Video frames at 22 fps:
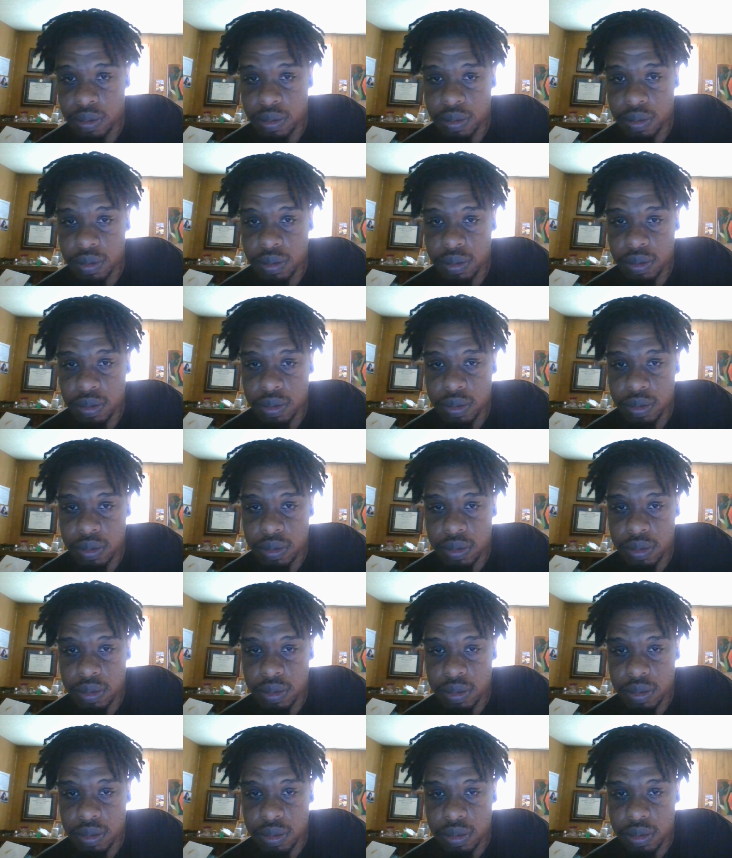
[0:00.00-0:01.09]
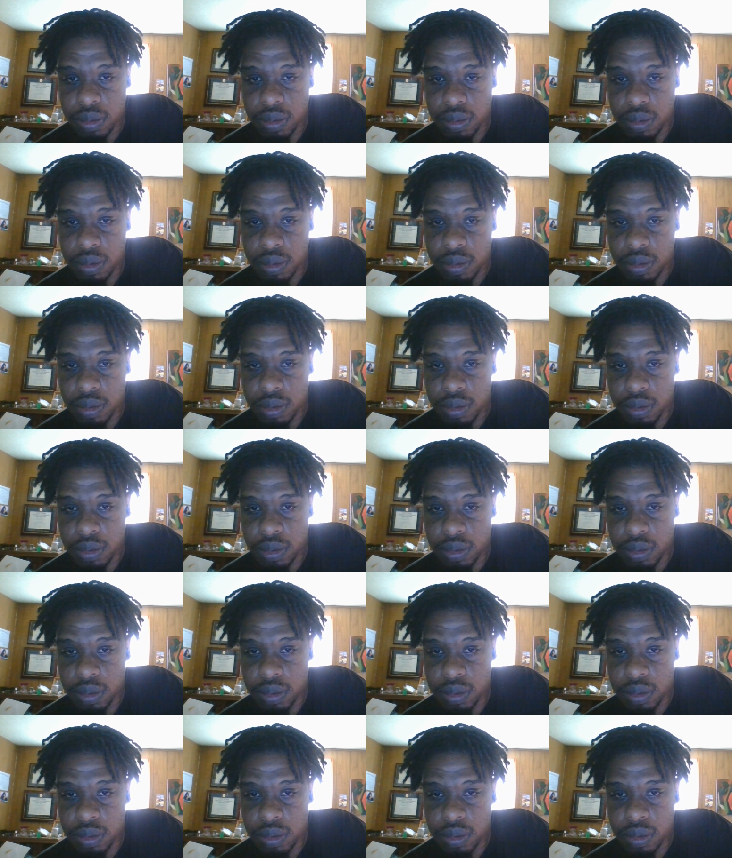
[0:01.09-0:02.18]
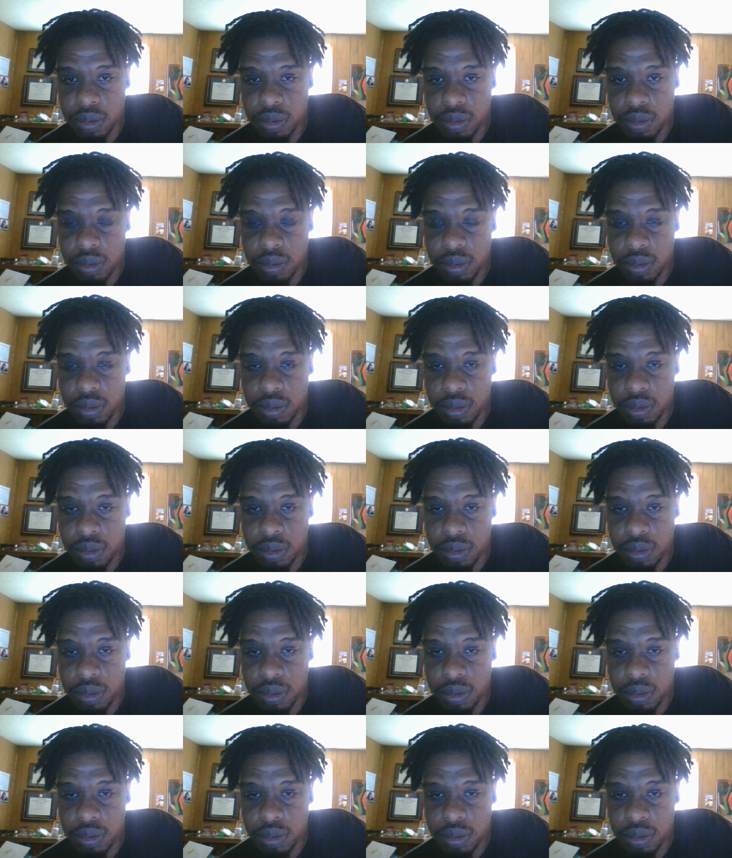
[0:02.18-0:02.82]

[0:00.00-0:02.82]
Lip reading: (no one is talking)